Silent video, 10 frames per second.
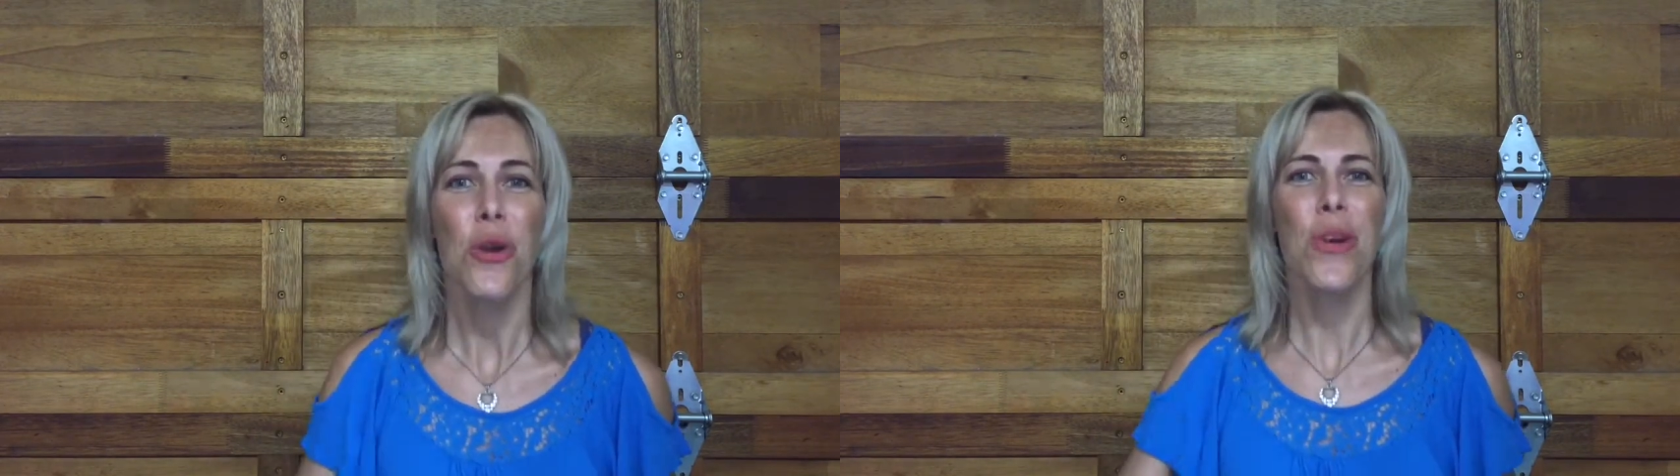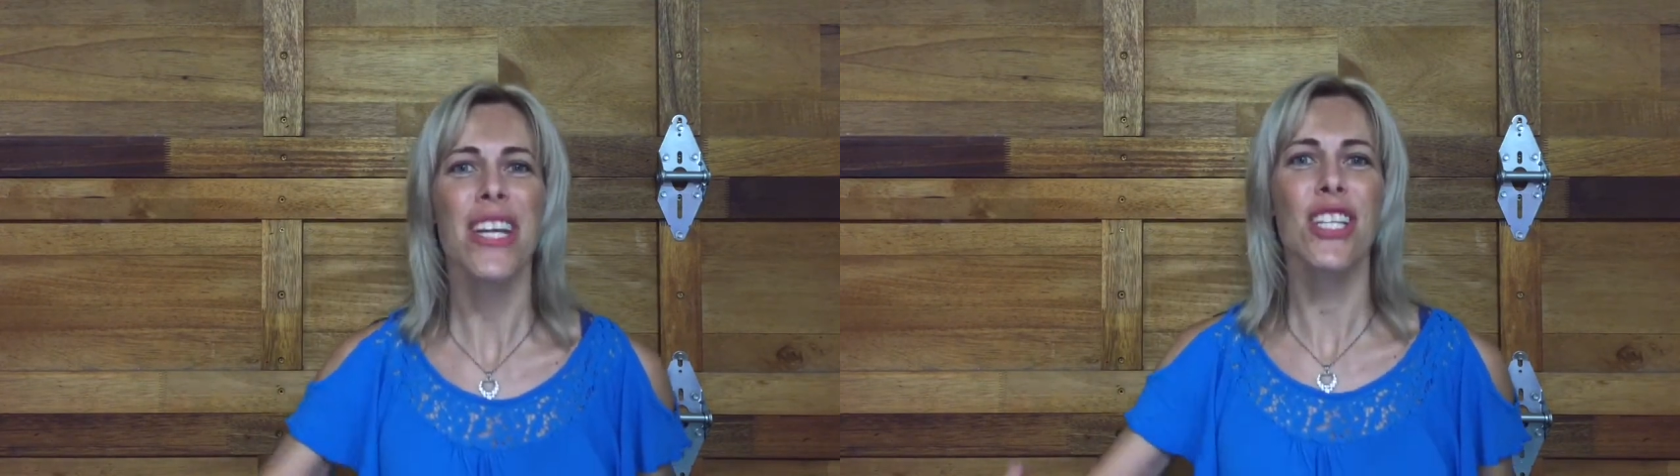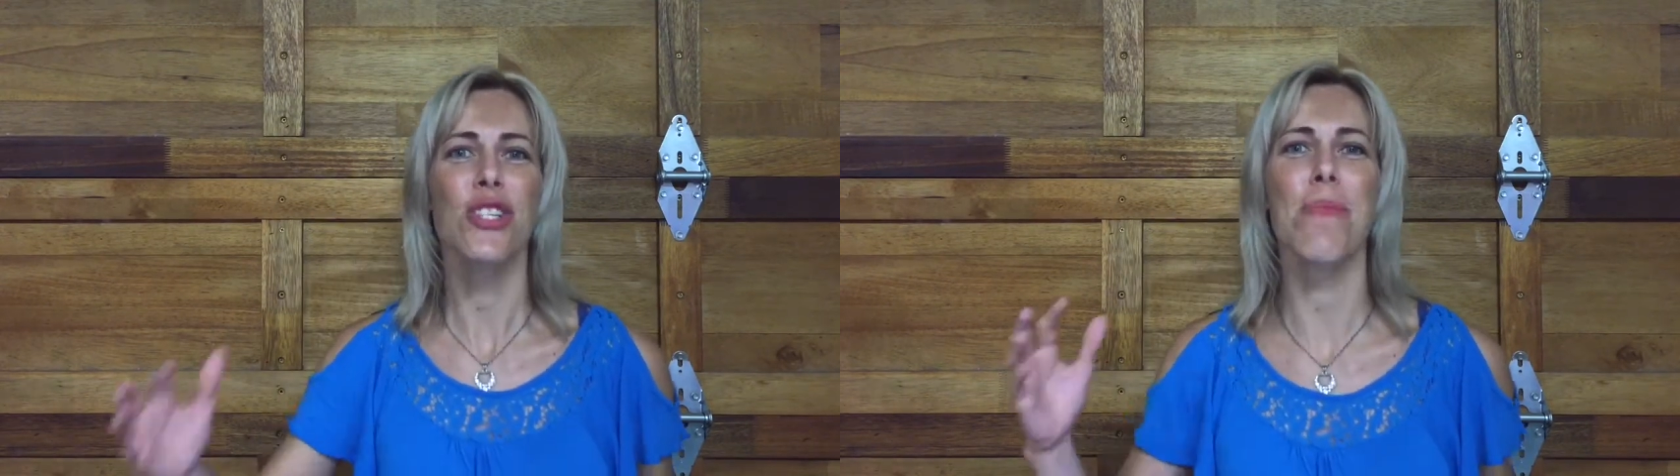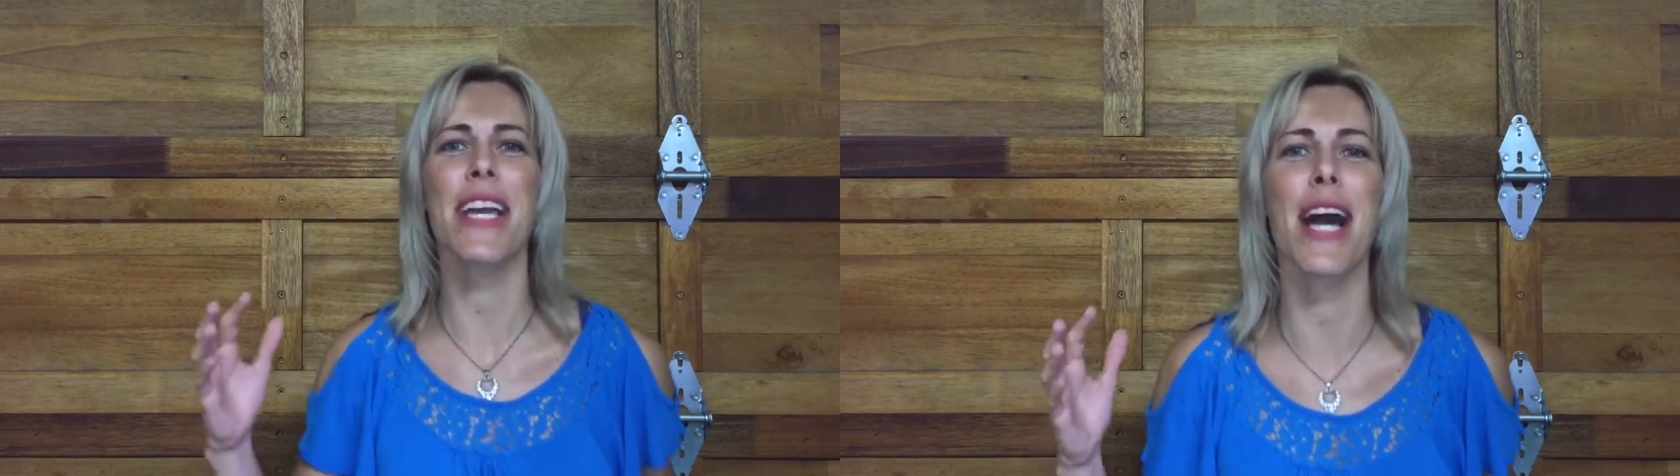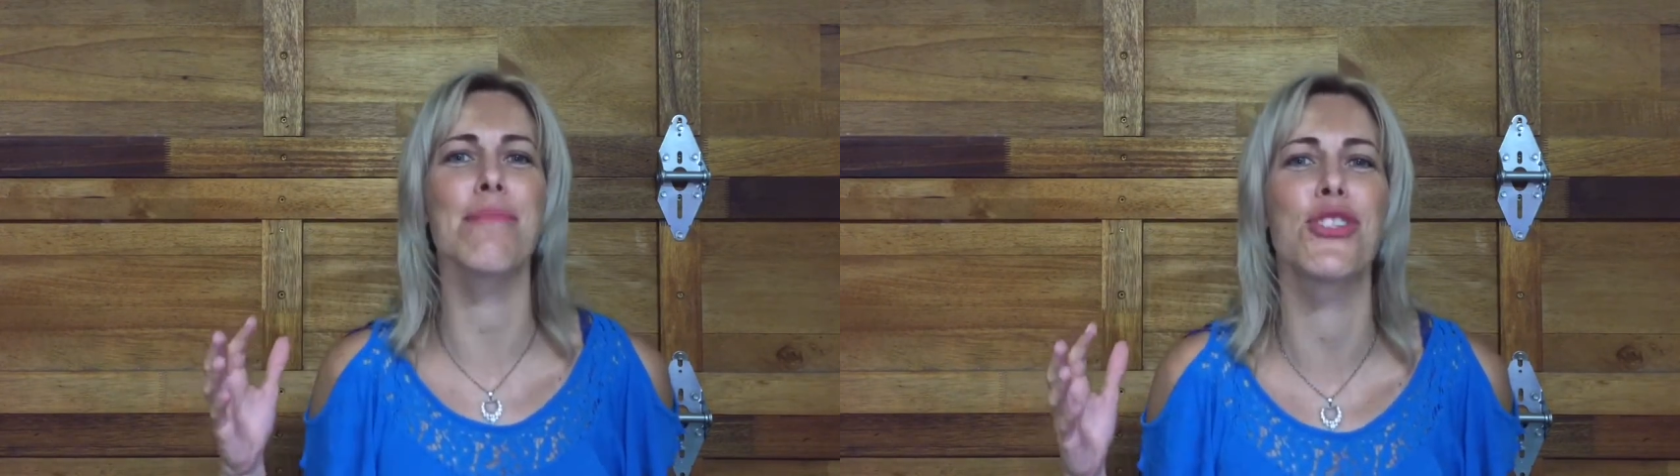we need to
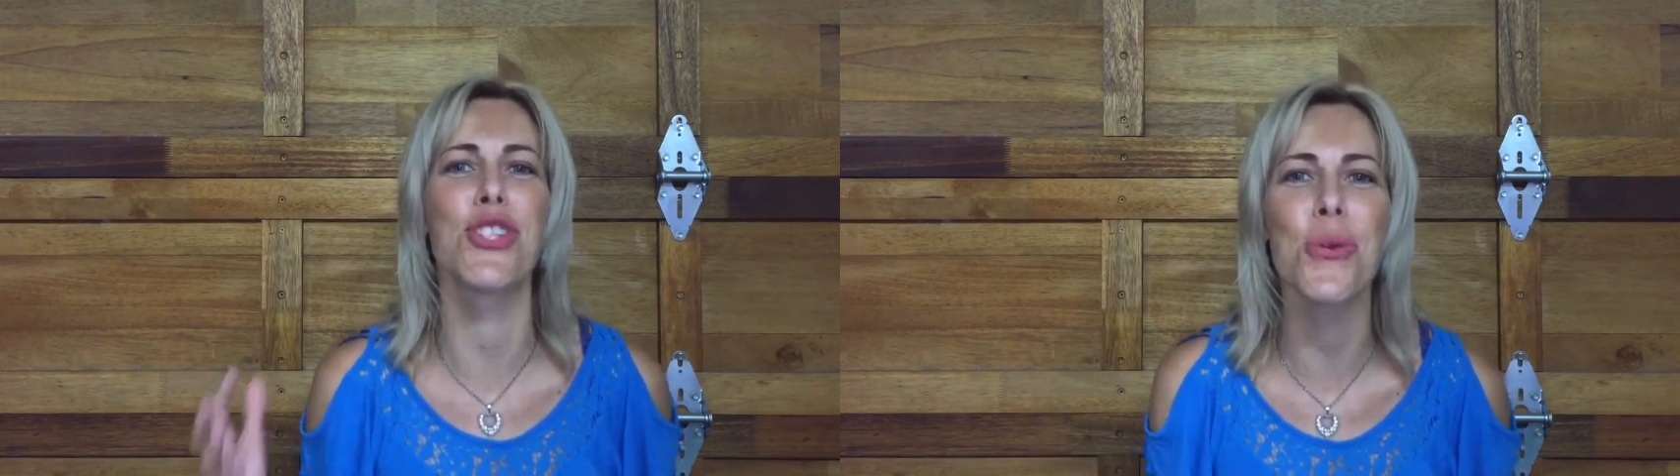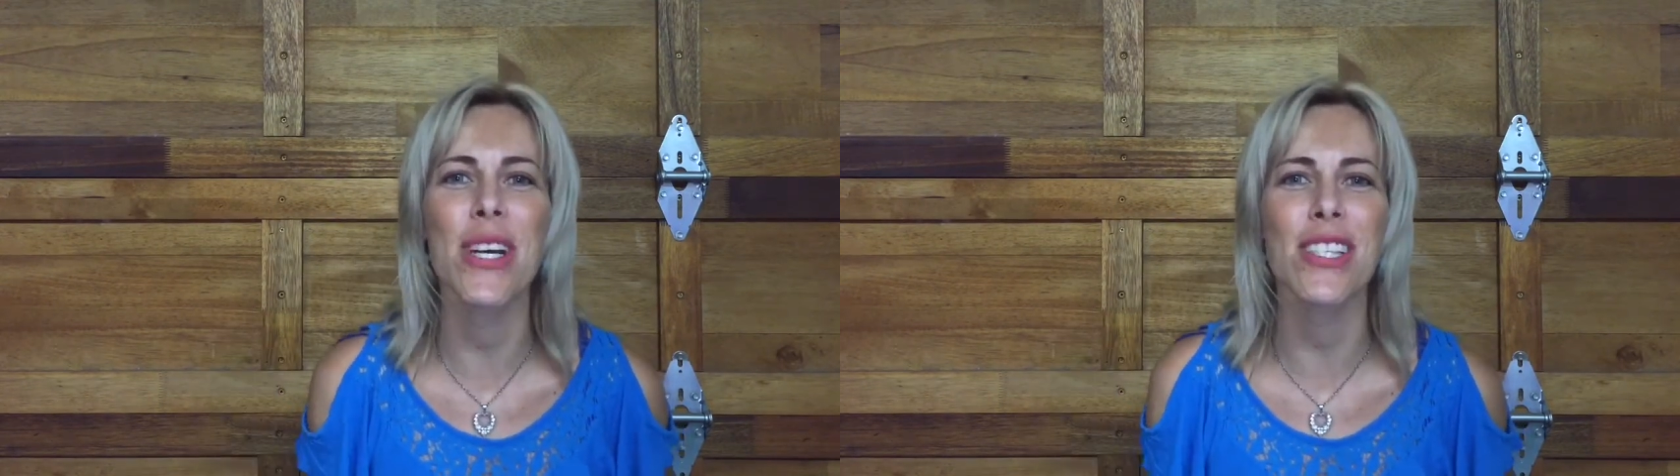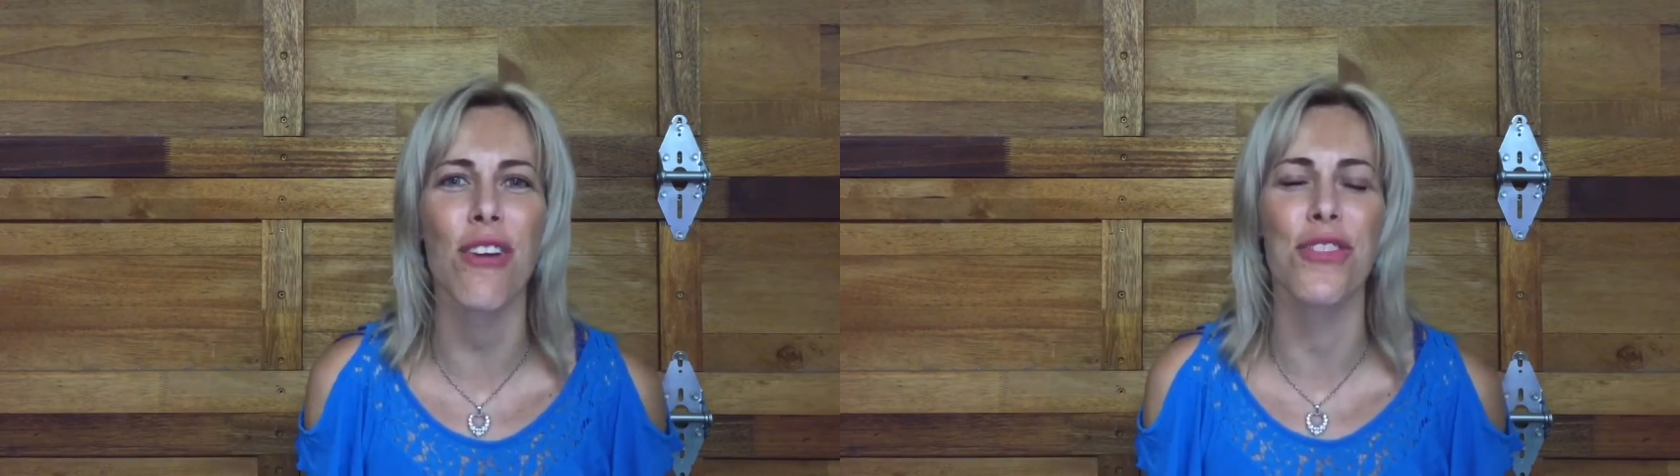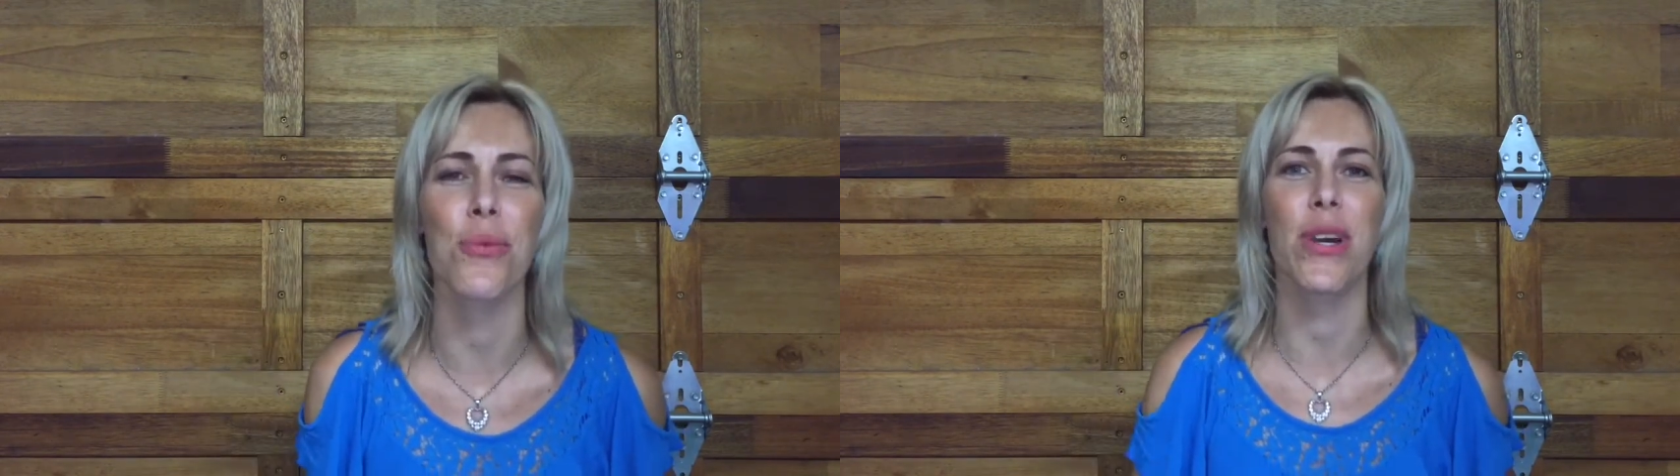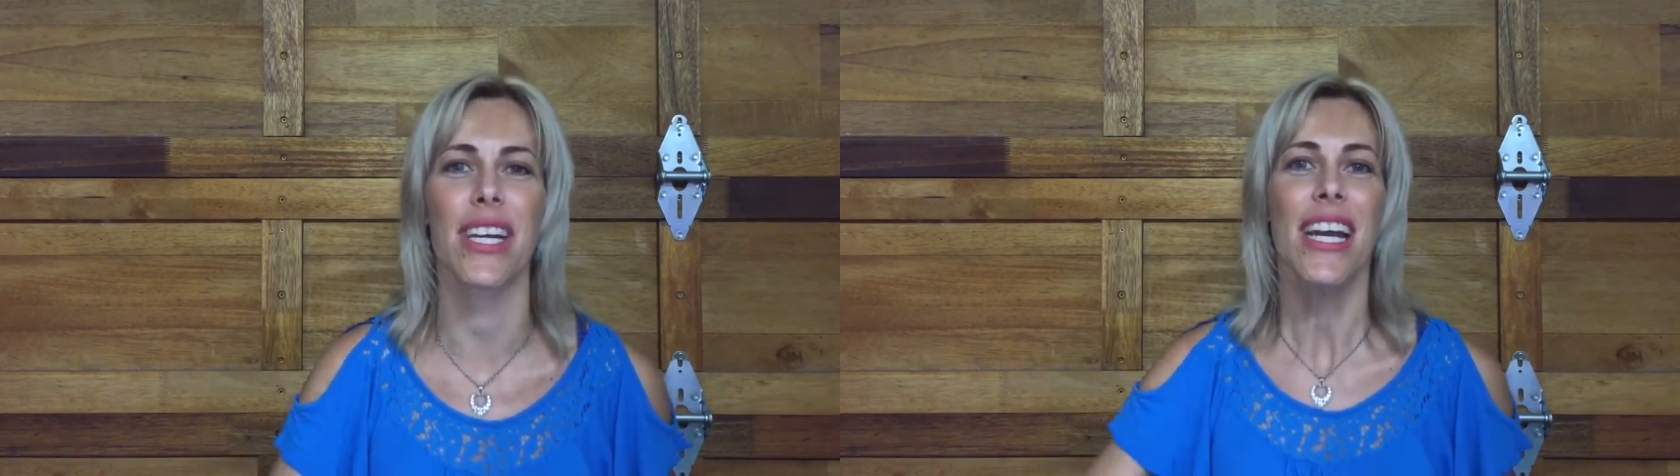become doers of the
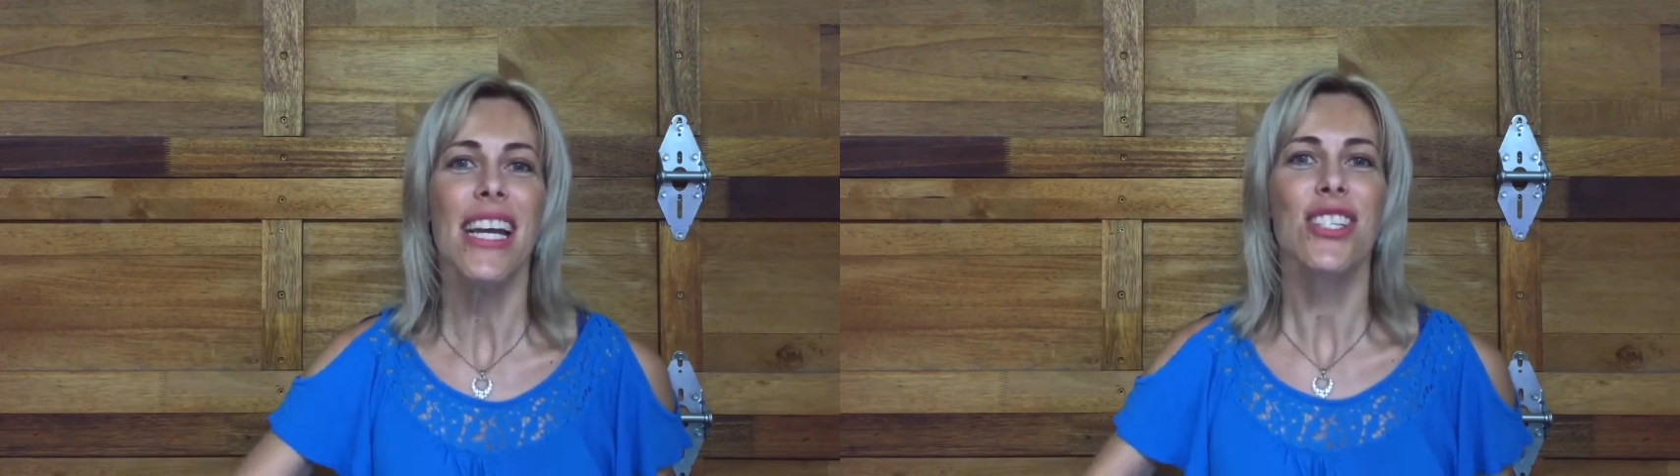word.